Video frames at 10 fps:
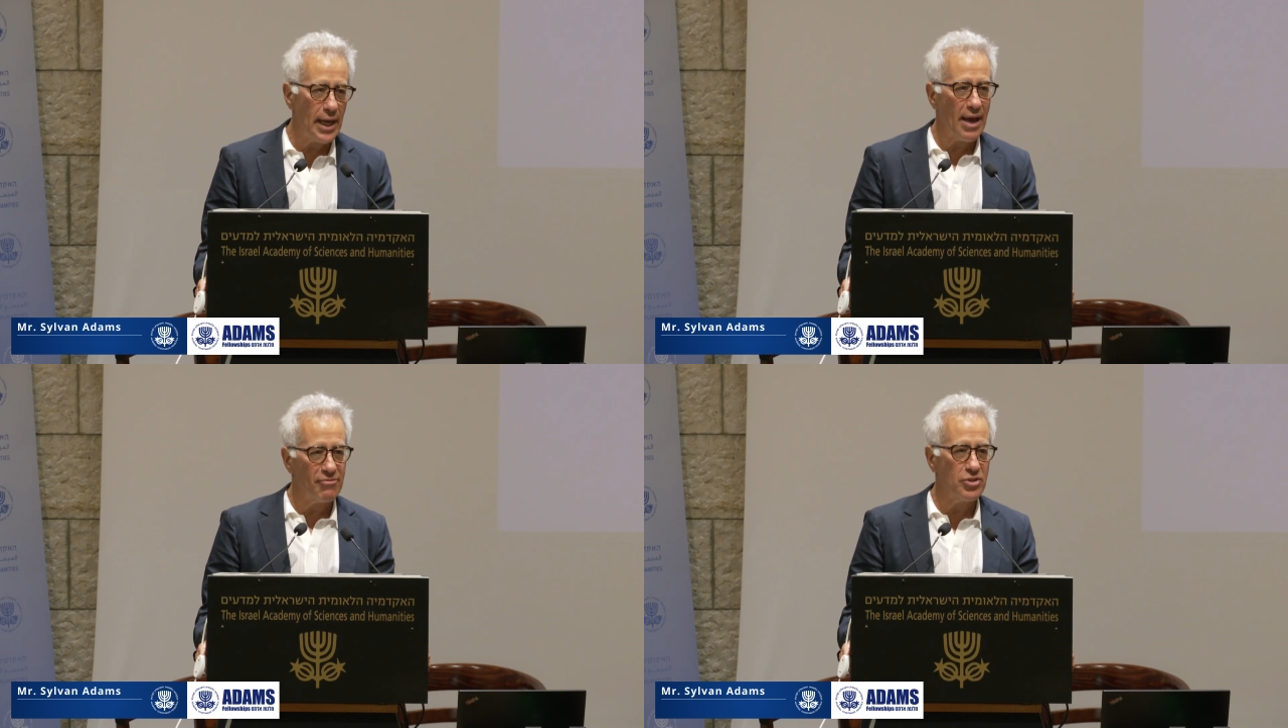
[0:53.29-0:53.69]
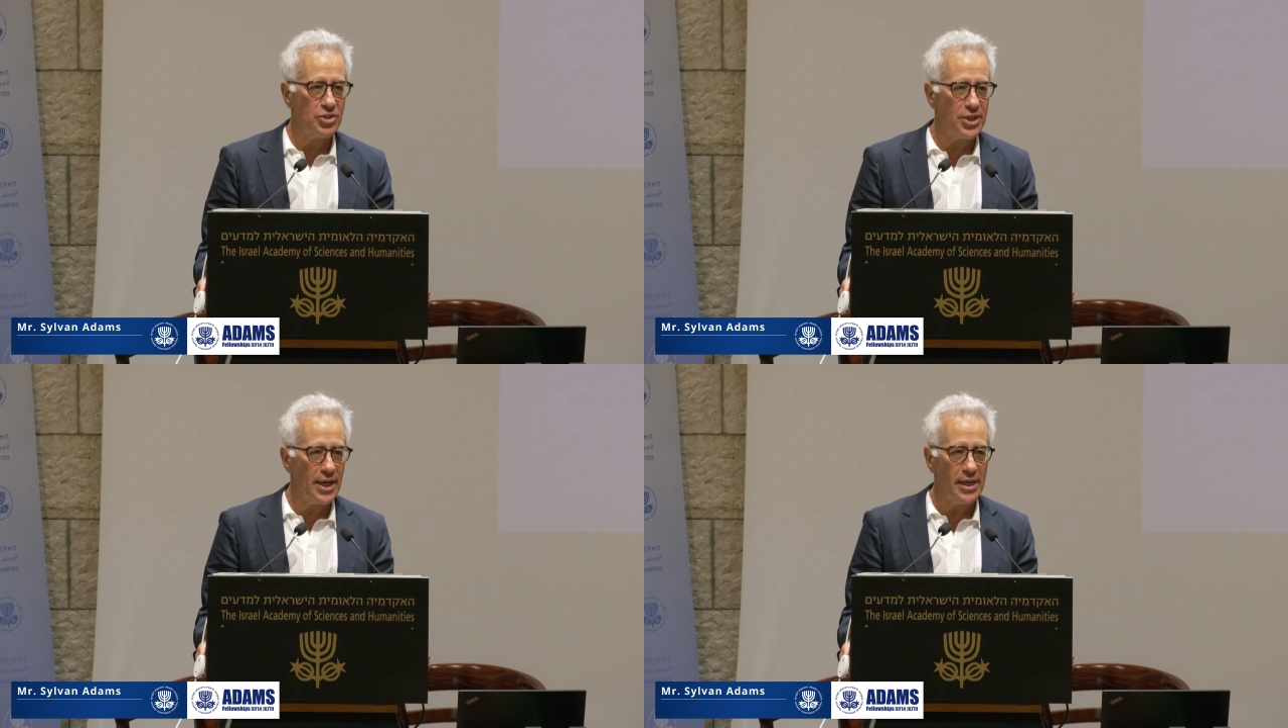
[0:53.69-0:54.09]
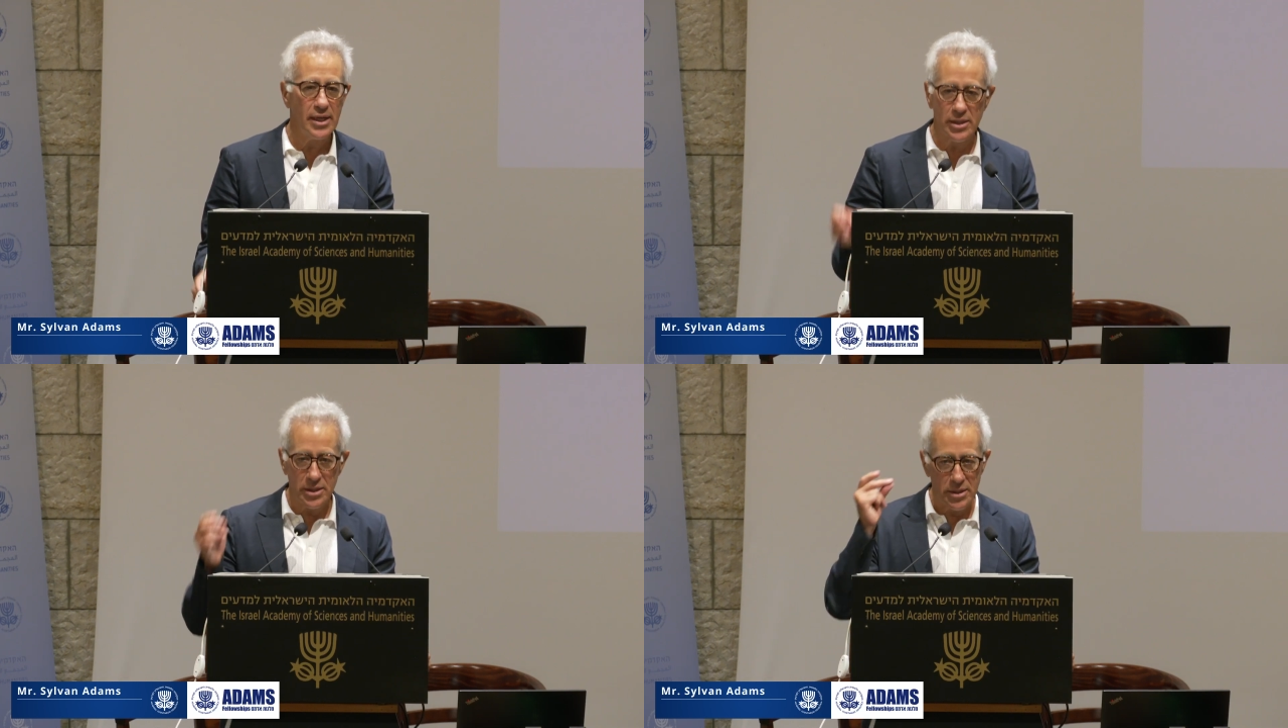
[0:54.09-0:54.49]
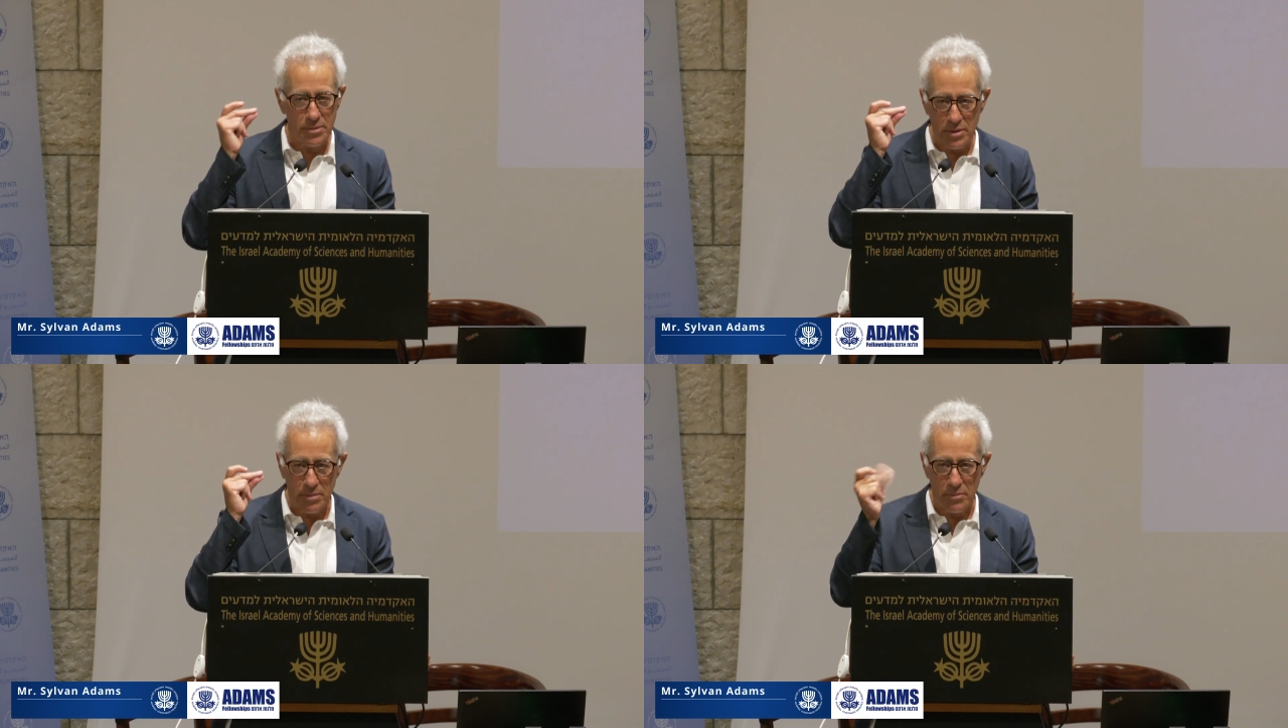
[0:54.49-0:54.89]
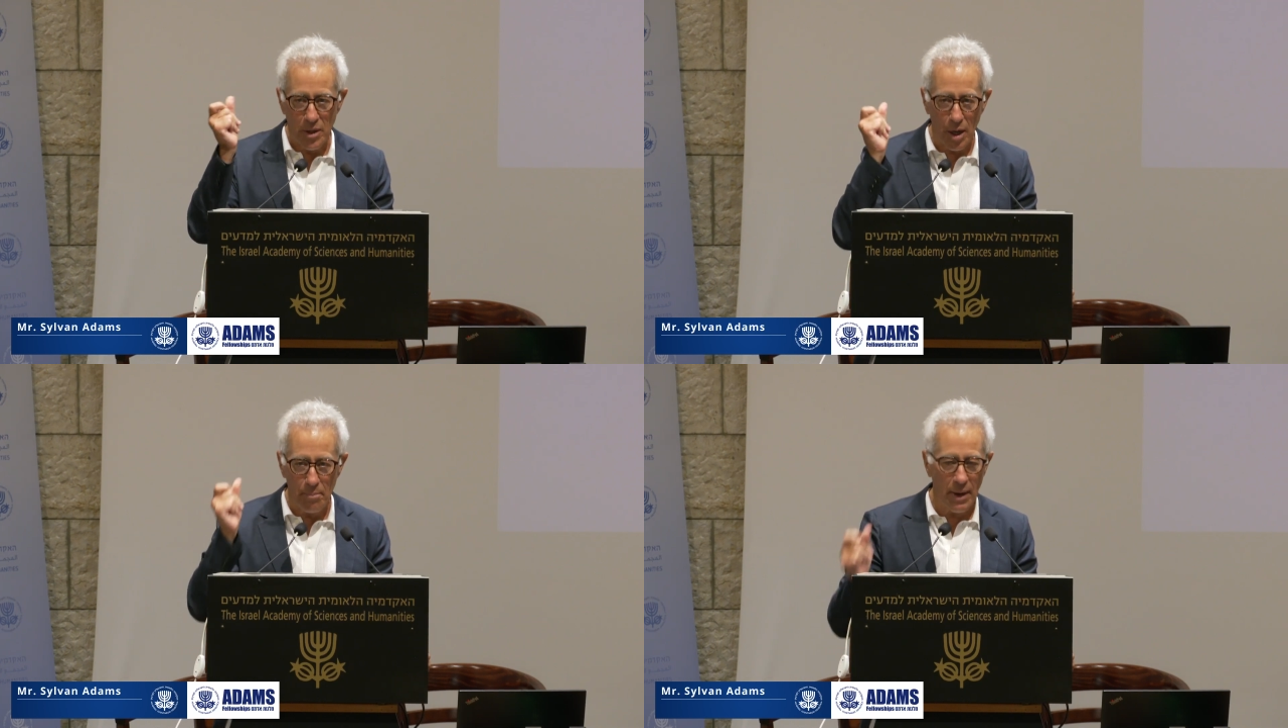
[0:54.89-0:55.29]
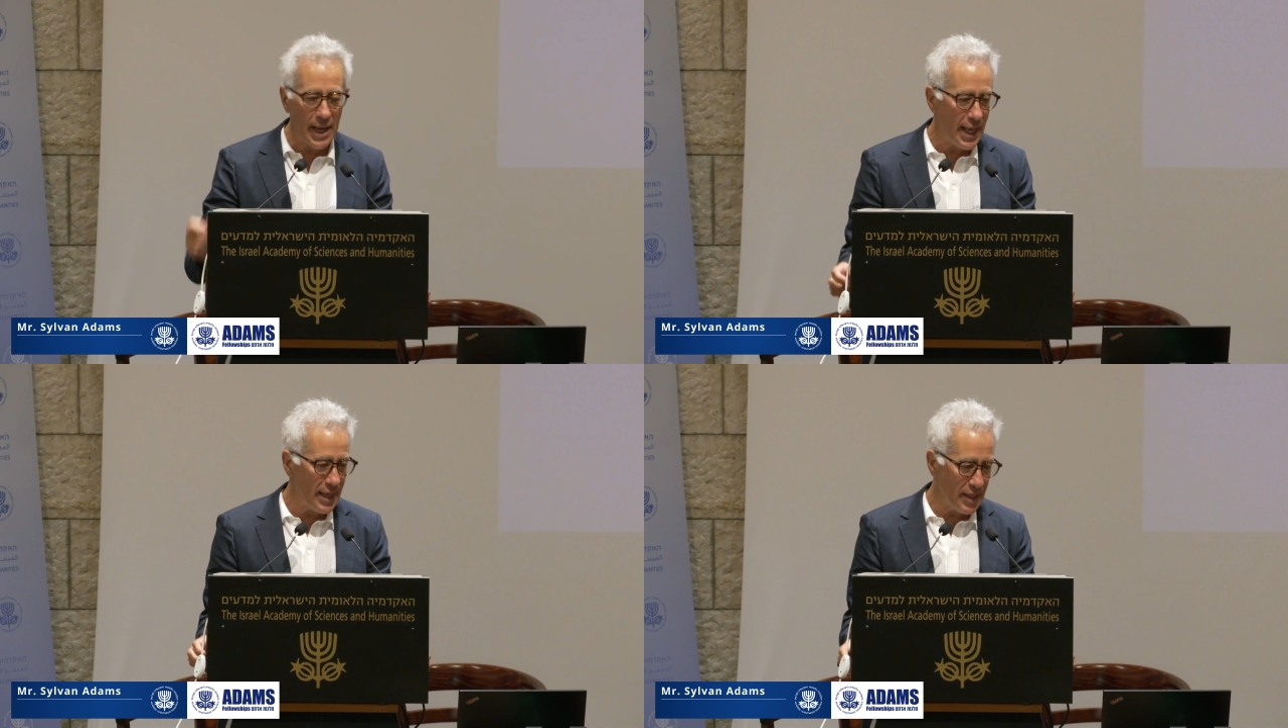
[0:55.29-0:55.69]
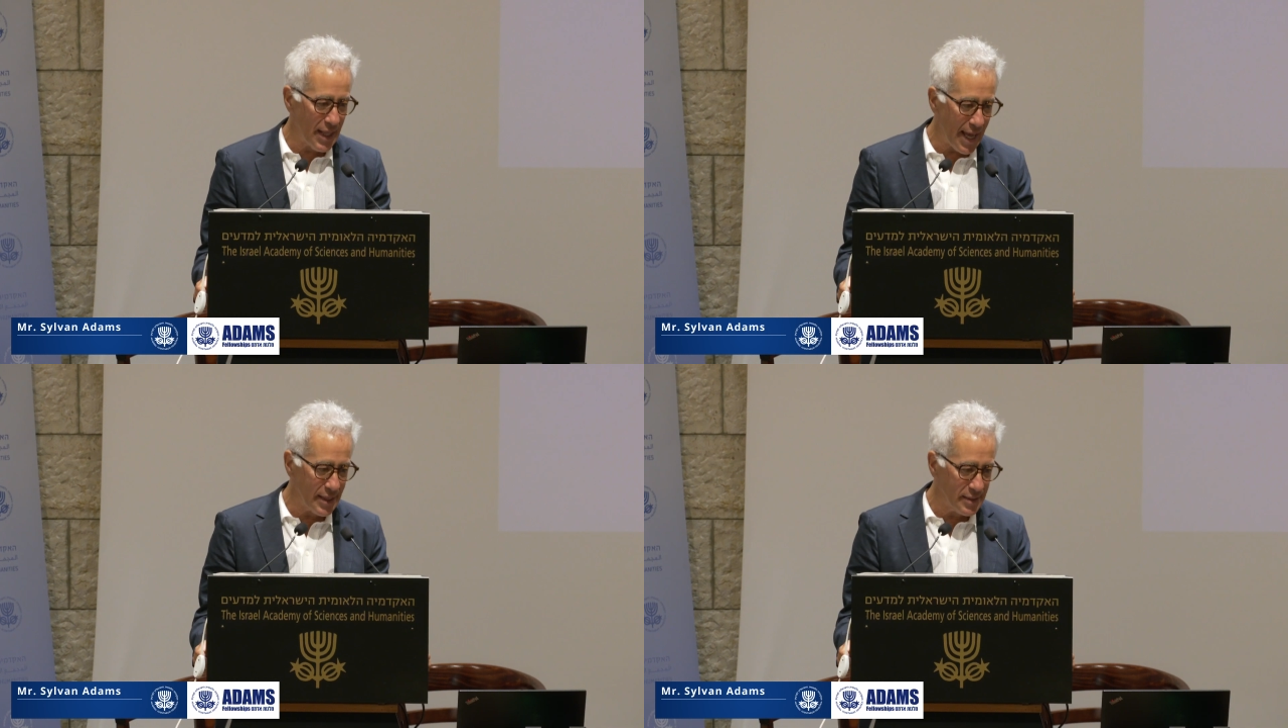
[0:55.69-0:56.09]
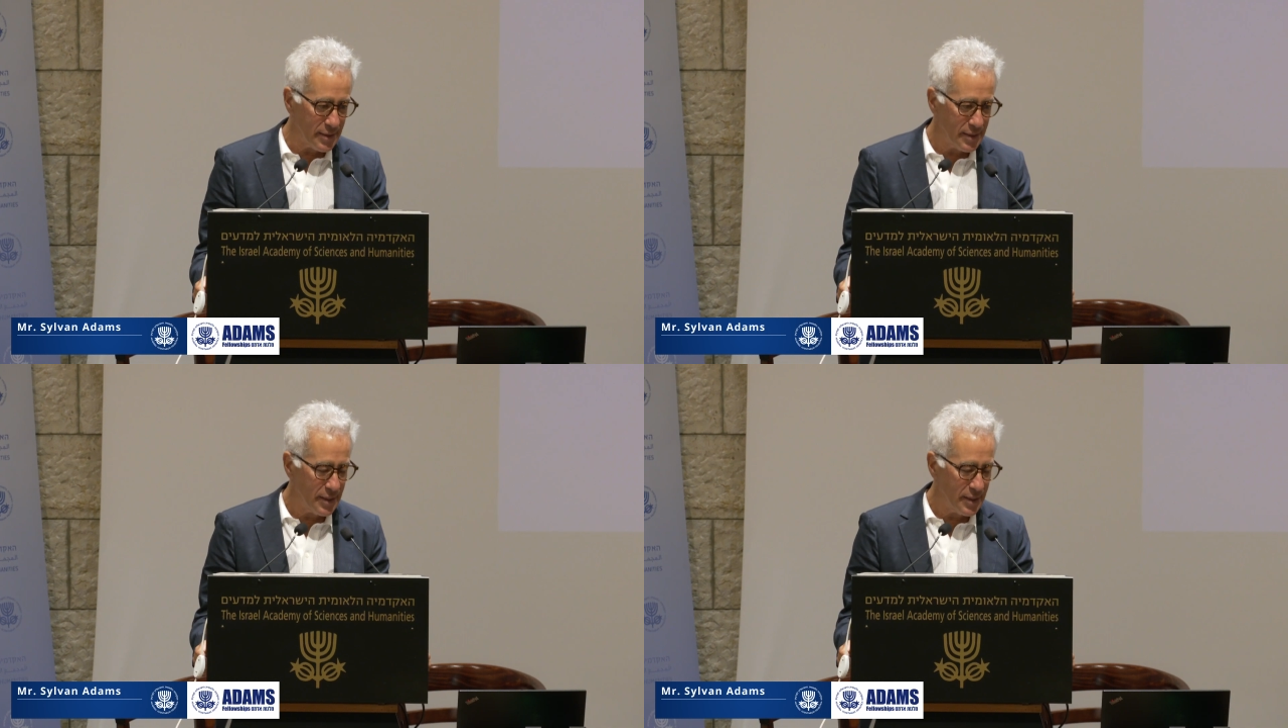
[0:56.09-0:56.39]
I have to say, it's gone by like that.